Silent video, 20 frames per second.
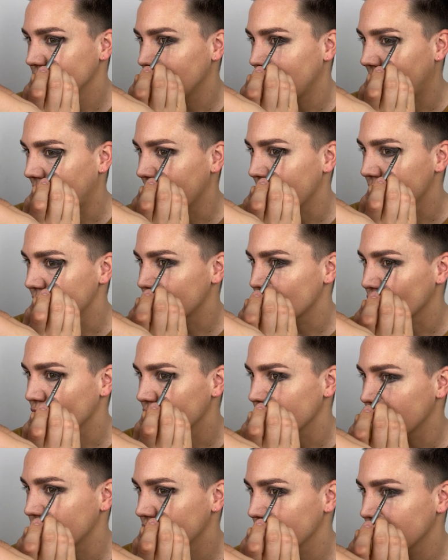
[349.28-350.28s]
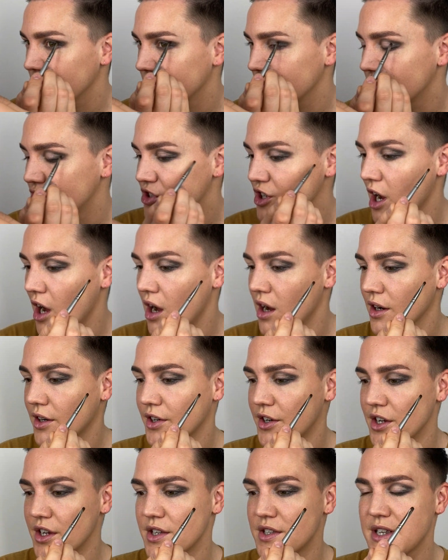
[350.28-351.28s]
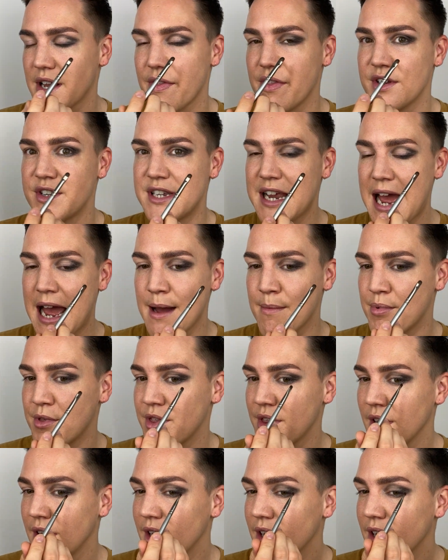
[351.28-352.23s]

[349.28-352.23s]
the sort of darkness and the depth